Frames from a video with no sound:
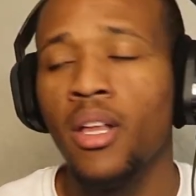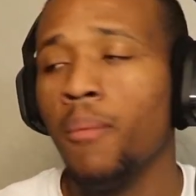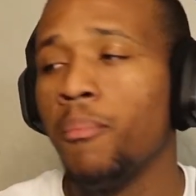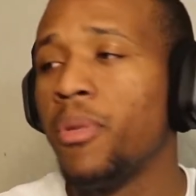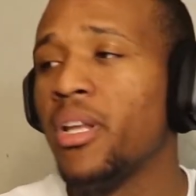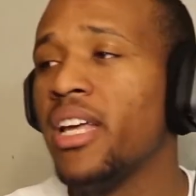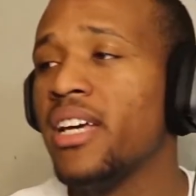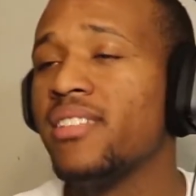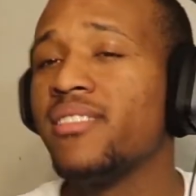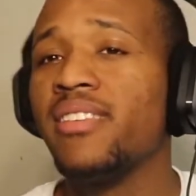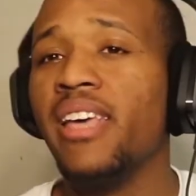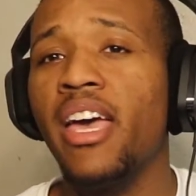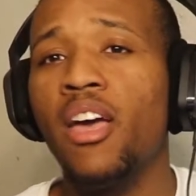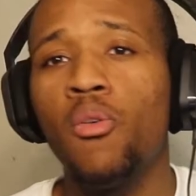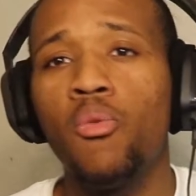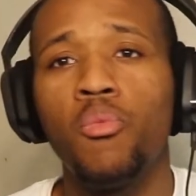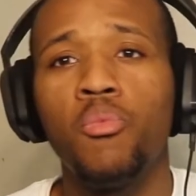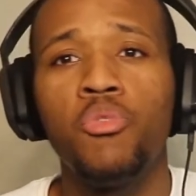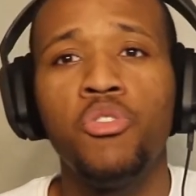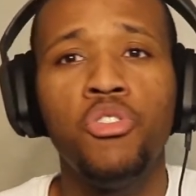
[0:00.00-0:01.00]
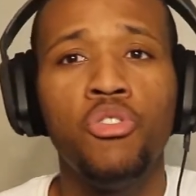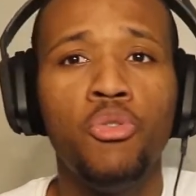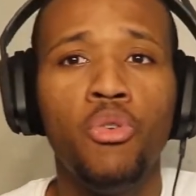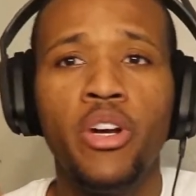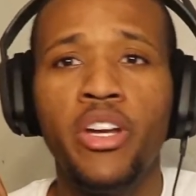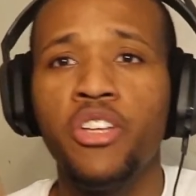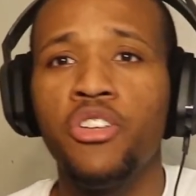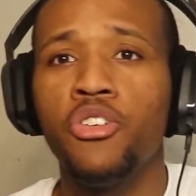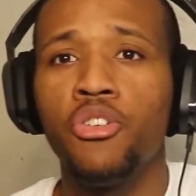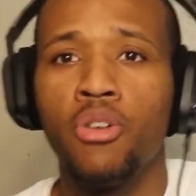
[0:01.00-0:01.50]
But let's say you're
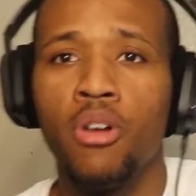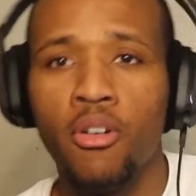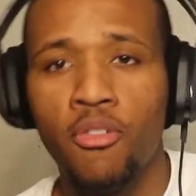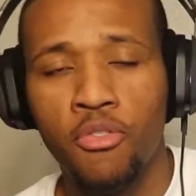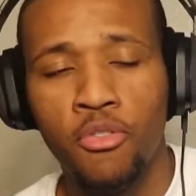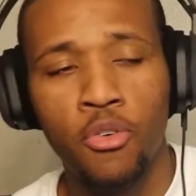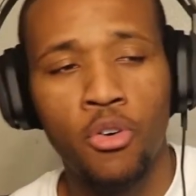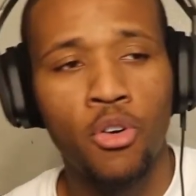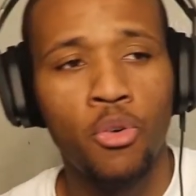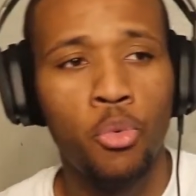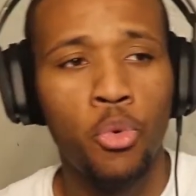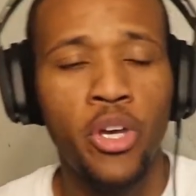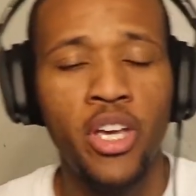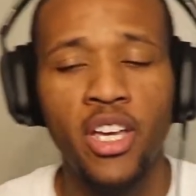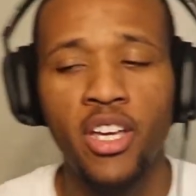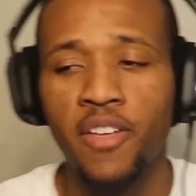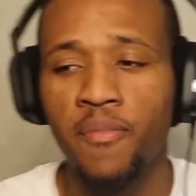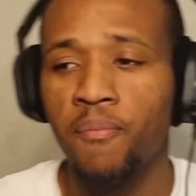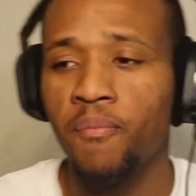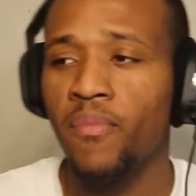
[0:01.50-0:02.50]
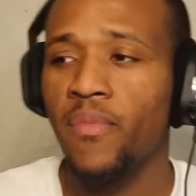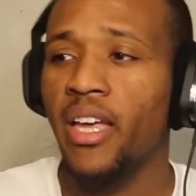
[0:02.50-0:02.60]
in Europe for a week